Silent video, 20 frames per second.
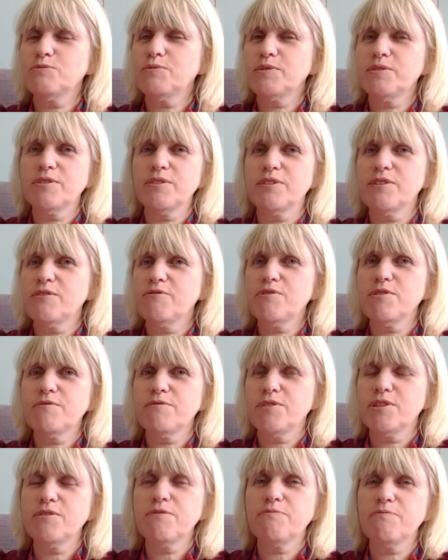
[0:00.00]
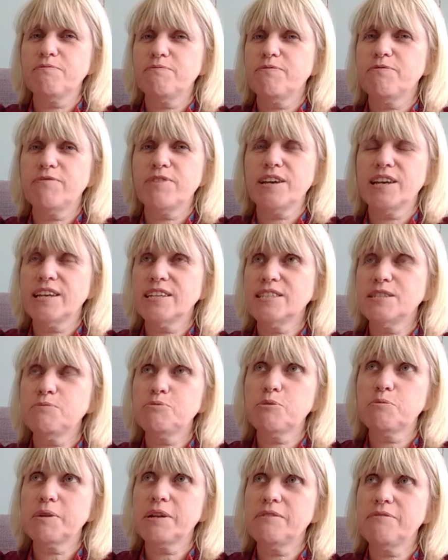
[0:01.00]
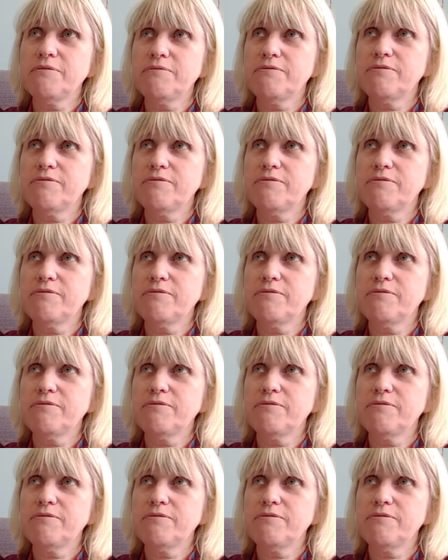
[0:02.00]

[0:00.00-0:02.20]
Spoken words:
The first probably